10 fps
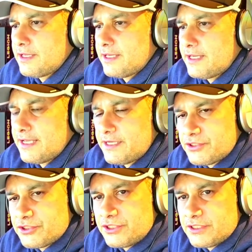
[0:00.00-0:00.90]
it has
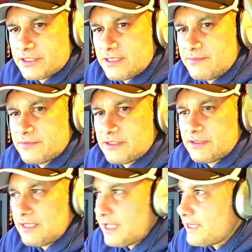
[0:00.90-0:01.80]
just come to
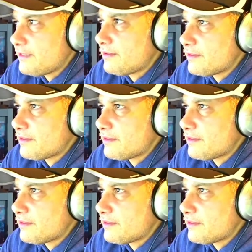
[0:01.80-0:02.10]
light